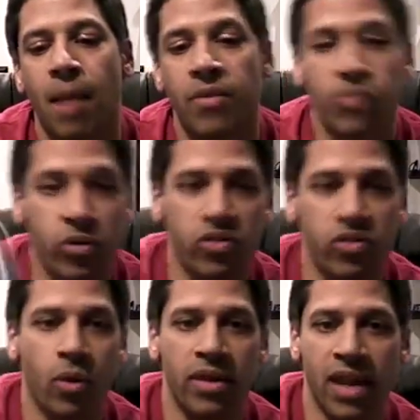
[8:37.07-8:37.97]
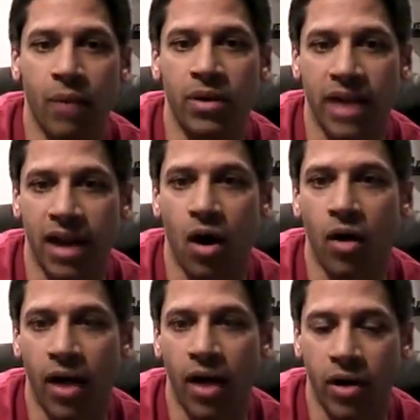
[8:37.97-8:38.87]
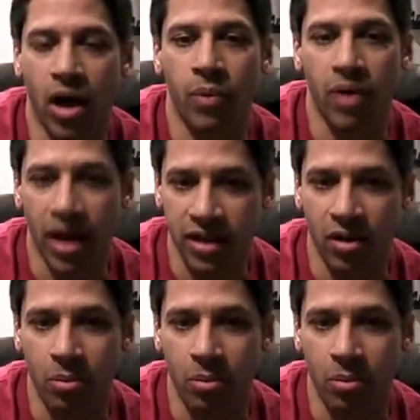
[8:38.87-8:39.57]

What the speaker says: This was the one that I went kind of all out on, where I,